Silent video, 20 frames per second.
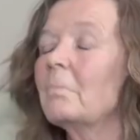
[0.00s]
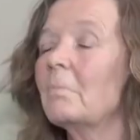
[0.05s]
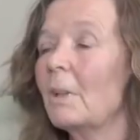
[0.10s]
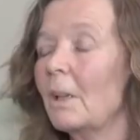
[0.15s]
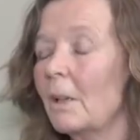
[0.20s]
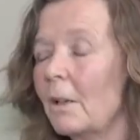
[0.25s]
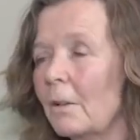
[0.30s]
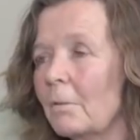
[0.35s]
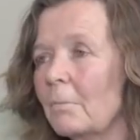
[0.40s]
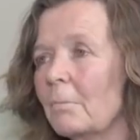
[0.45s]

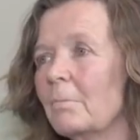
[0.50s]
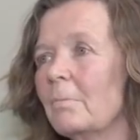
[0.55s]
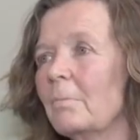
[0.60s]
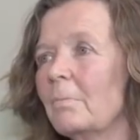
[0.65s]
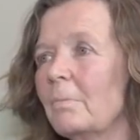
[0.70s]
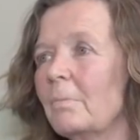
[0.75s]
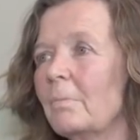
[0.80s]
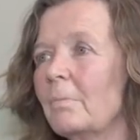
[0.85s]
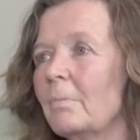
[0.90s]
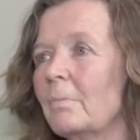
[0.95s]
Yeah.
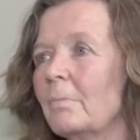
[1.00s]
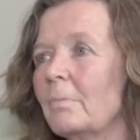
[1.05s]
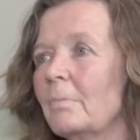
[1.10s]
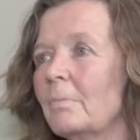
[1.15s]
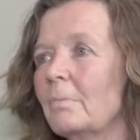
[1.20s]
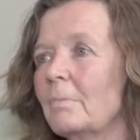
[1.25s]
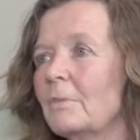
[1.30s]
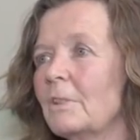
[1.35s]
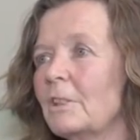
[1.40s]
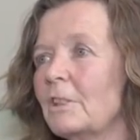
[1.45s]

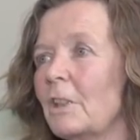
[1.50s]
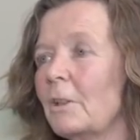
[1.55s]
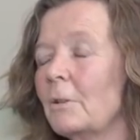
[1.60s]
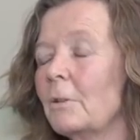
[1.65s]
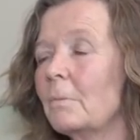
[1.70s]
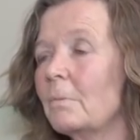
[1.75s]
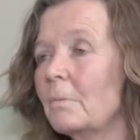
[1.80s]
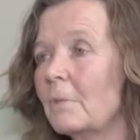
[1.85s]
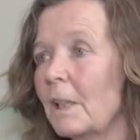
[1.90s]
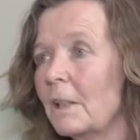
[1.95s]

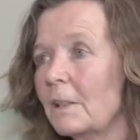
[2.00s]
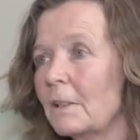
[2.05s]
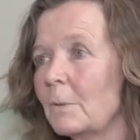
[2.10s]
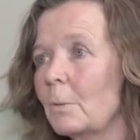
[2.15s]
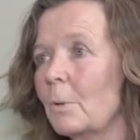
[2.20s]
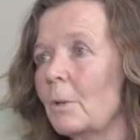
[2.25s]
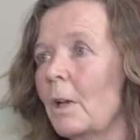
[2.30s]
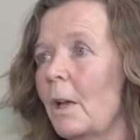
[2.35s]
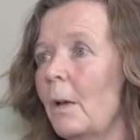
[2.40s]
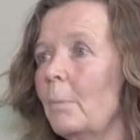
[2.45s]
So that's
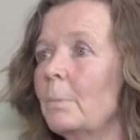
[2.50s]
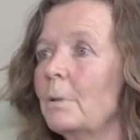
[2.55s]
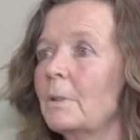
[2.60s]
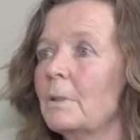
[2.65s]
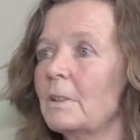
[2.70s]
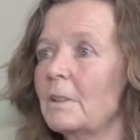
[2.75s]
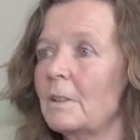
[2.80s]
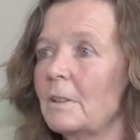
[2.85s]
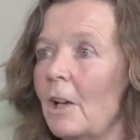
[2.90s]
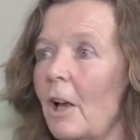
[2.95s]
what
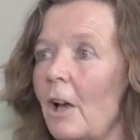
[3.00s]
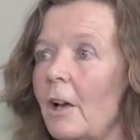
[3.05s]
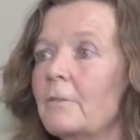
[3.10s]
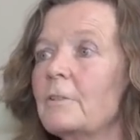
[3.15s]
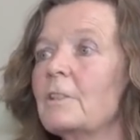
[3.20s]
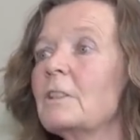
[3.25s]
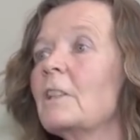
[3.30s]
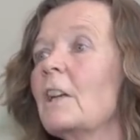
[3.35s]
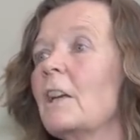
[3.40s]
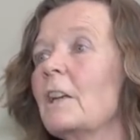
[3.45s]
happens. Life
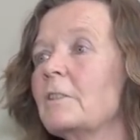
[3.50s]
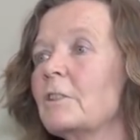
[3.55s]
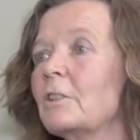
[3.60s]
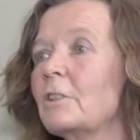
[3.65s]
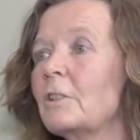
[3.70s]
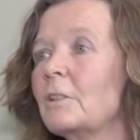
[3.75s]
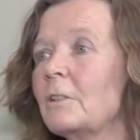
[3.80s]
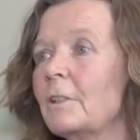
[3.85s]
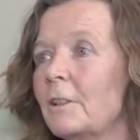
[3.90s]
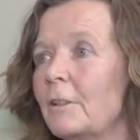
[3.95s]
starts
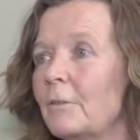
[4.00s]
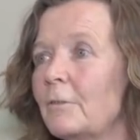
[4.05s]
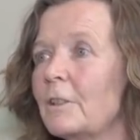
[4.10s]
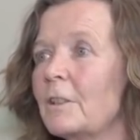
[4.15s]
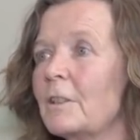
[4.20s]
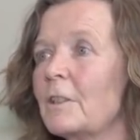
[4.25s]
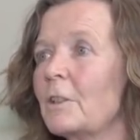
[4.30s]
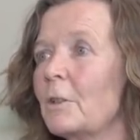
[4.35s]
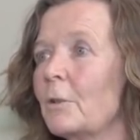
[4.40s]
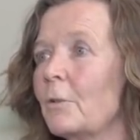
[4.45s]
to live
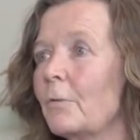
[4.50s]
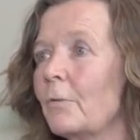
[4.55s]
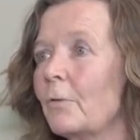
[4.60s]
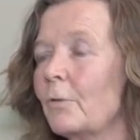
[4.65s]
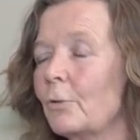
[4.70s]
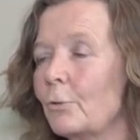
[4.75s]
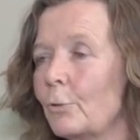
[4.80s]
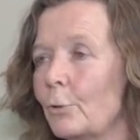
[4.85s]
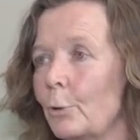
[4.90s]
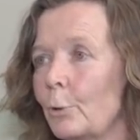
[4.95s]
itself
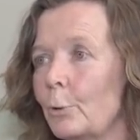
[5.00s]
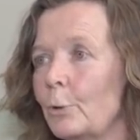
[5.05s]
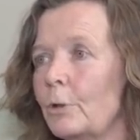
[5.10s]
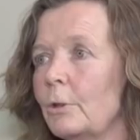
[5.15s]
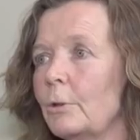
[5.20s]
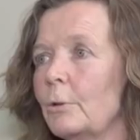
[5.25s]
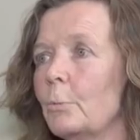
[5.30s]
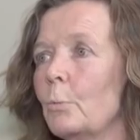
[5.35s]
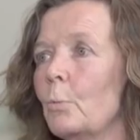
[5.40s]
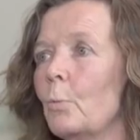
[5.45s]
through
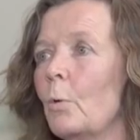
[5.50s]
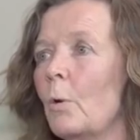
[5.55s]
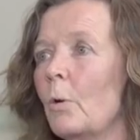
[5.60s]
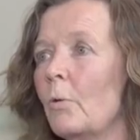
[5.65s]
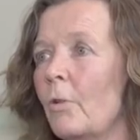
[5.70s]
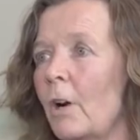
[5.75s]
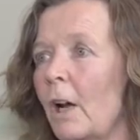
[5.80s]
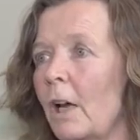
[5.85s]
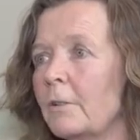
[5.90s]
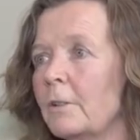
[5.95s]
you,
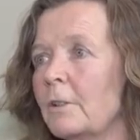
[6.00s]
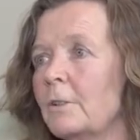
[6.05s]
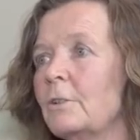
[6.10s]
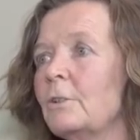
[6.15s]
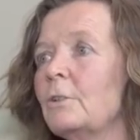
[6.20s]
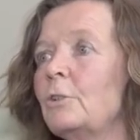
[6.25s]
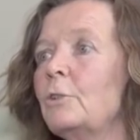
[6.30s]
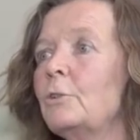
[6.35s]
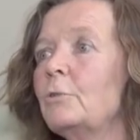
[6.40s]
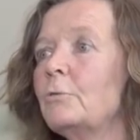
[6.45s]
rather
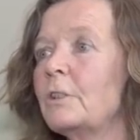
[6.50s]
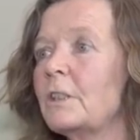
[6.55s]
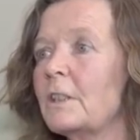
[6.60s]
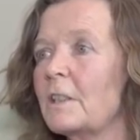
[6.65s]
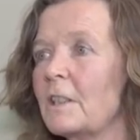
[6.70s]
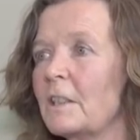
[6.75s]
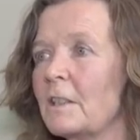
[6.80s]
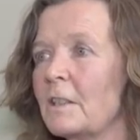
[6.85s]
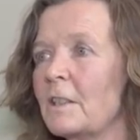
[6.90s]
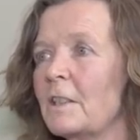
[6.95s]
than you
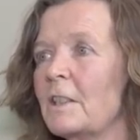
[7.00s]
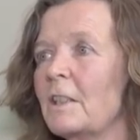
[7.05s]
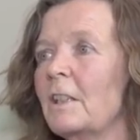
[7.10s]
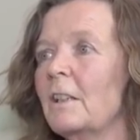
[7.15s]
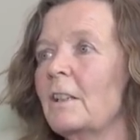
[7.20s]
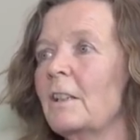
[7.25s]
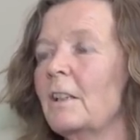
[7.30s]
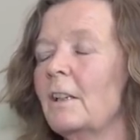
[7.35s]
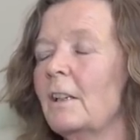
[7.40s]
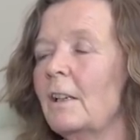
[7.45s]

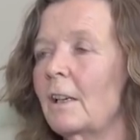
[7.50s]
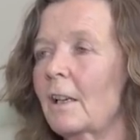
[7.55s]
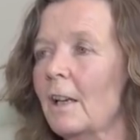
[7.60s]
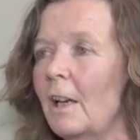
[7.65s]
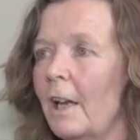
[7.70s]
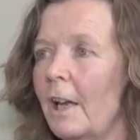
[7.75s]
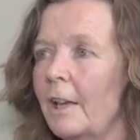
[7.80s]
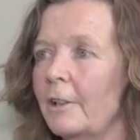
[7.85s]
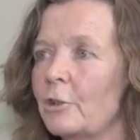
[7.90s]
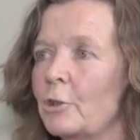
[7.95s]
resisting
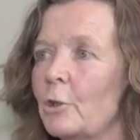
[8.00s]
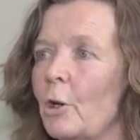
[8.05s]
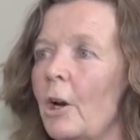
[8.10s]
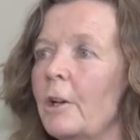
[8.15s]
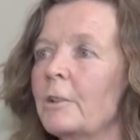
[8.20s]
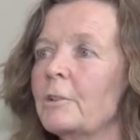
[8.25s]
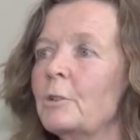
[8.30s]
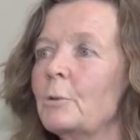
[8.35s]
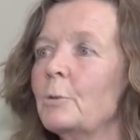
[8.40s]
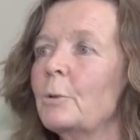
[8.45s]
and
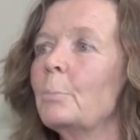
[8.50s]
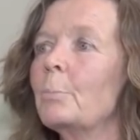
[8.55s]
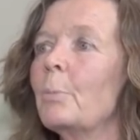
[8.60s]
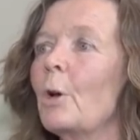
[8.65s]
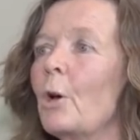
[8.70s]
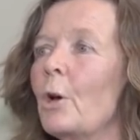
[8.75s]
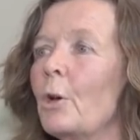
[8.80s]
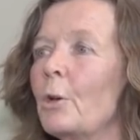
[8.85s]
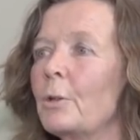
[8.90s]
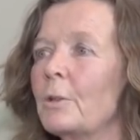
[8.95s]
trying to
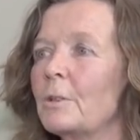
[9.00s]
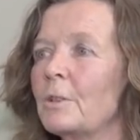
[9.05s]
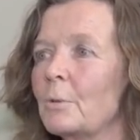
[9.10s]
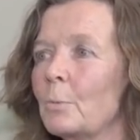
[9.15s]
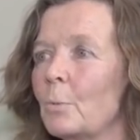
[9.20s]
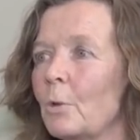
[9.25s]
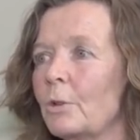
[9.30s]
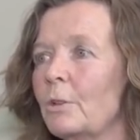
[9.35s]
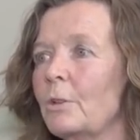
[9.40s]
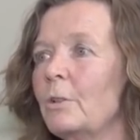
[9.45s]
impose
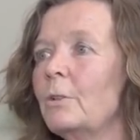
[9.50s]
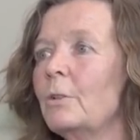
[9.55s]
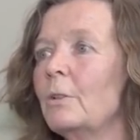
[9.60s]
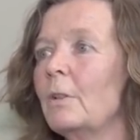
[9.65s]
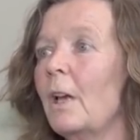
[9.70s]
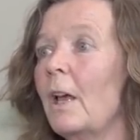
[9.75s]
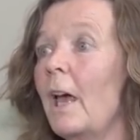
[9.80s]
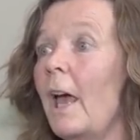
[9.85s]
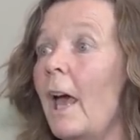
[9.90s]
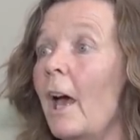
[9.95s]

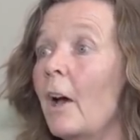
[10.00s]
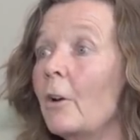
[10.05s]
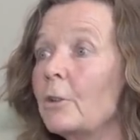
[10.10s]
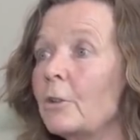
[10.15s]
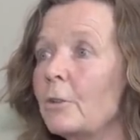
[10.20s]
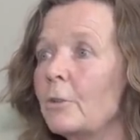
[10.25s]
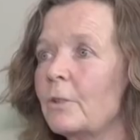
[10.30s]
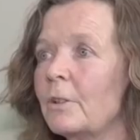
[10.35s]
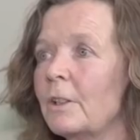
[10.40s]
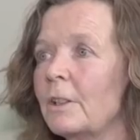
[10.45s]
how
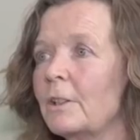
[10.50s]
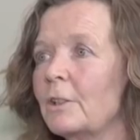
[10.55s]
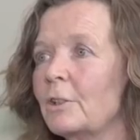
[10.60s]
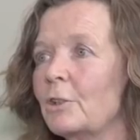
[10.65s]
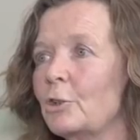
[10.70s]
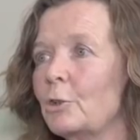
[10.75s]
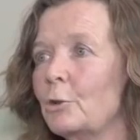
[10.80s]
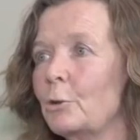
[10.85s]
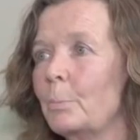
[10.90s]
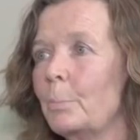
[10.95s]
you think
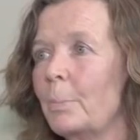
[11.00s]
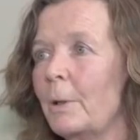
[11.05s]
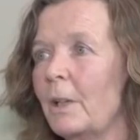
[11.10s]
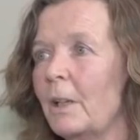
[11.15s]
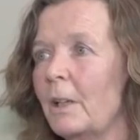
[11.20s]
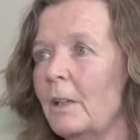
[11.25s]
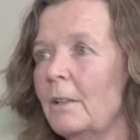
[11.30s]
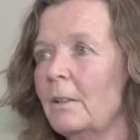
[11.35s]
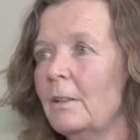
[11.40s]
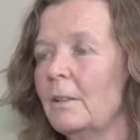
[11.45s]
it should
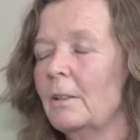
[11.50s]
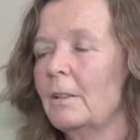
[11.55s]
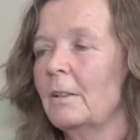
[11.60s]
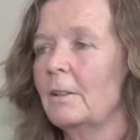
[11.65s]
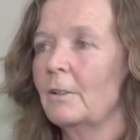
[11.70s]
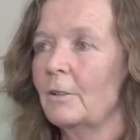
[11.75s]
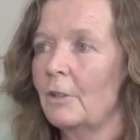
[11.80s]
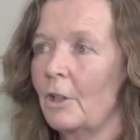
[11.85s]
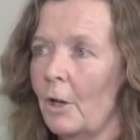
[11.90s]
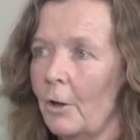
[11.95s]
be.
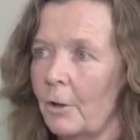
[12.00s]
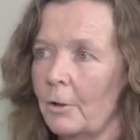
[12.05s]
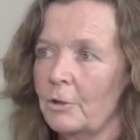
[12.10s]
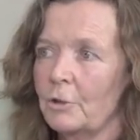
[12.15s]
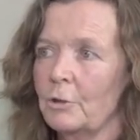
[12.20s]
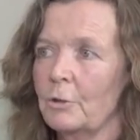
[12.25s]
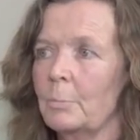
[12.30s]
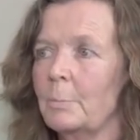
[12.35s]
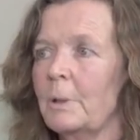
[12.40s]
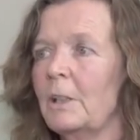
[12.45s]
No, it
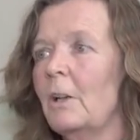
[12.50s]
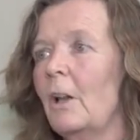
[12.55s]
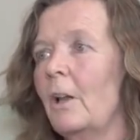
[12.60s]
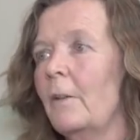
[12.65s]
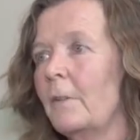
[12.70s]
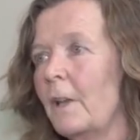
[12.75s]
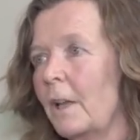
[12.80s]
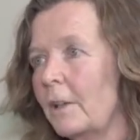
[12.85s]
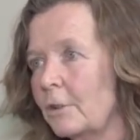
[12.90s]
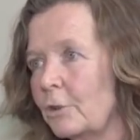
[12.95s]
shouldn't be
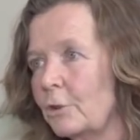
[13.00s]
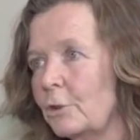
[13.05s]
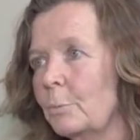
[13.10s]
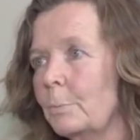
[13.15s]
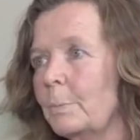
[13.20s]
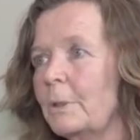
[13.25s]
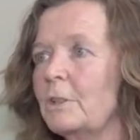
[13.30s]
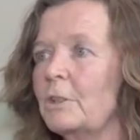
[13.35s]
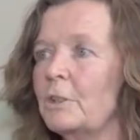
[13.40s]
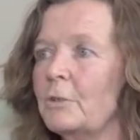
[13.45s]
like that. It
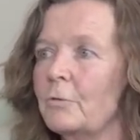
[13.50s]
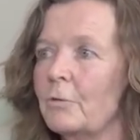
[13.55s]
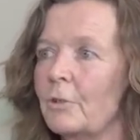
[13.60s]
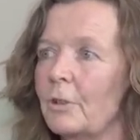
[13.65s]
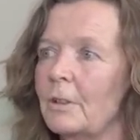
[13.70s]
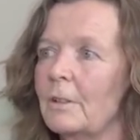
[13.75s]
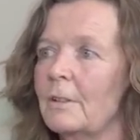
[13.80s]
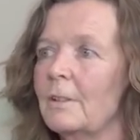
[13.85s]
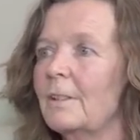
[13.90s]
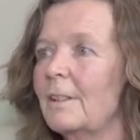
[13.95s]
should be
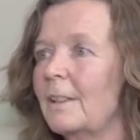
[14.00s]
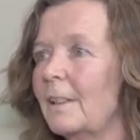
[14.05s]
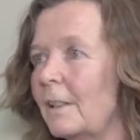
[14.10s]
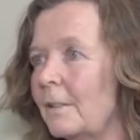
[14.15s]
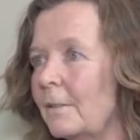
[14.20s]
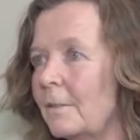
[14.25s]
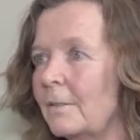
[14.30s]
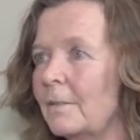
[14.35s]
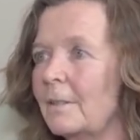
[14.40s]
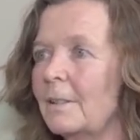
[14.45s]
different.
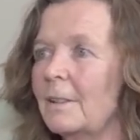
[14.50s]
And